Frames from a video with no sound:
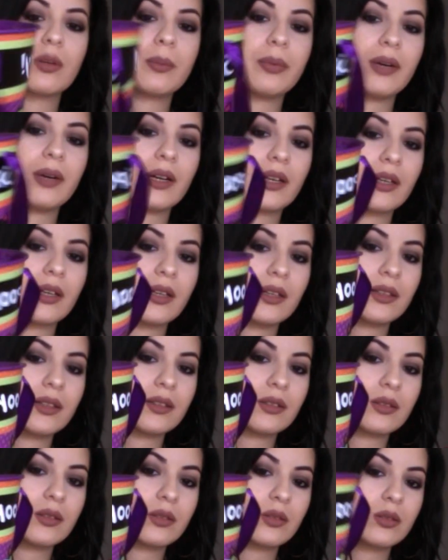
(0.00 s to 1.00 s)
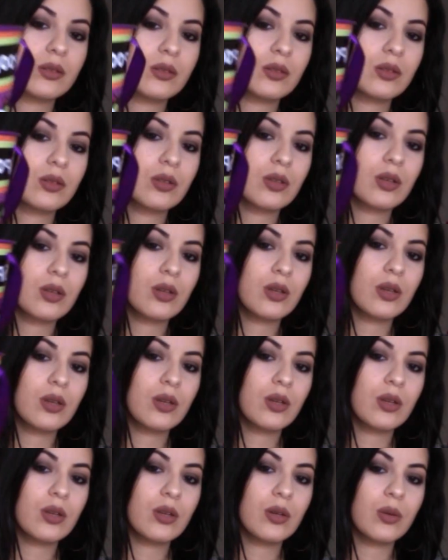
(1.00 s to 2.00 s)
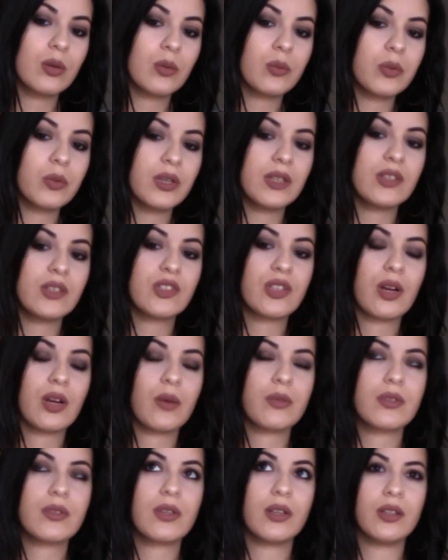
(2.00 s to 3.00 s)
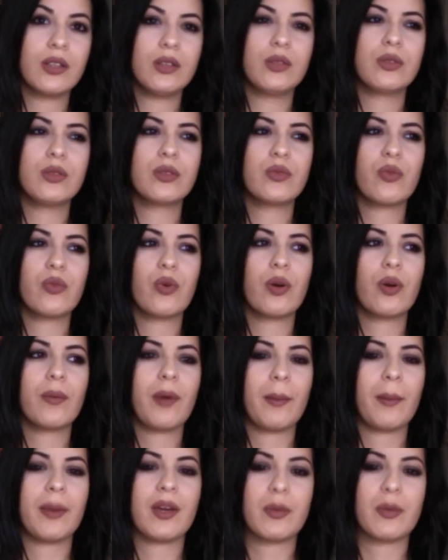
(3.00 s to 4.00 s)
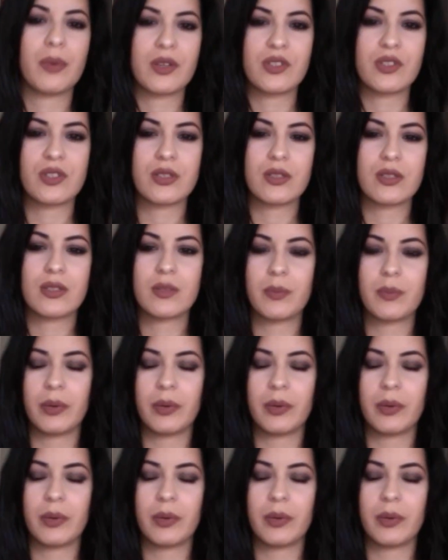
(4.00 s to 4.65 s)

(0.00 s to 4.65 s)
bucket which I was going to use for my makeup brushes,